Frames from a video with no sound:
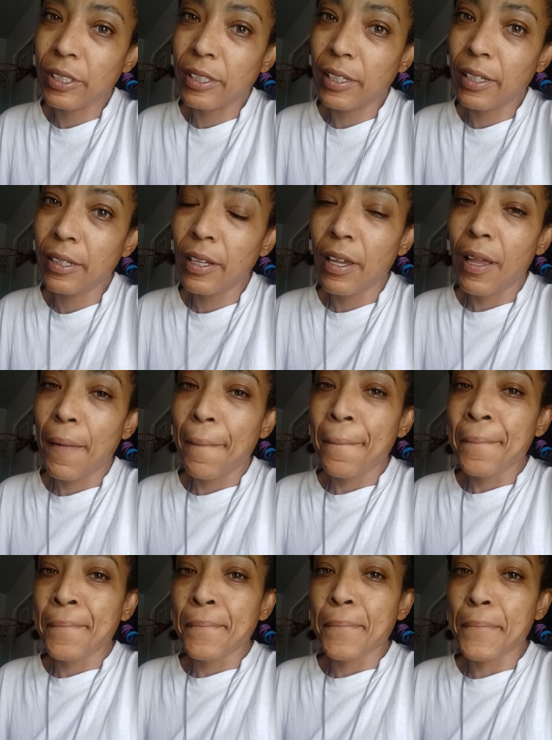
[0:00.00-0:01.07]
you did,
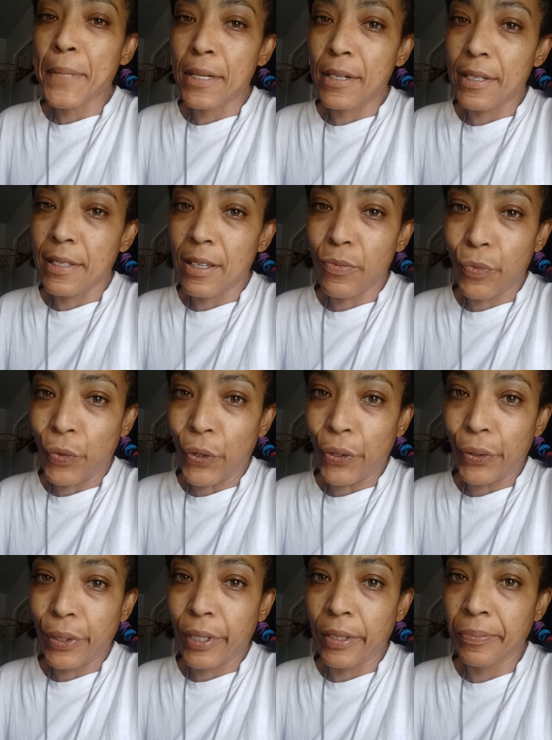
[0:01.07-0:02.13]
but it didn't work.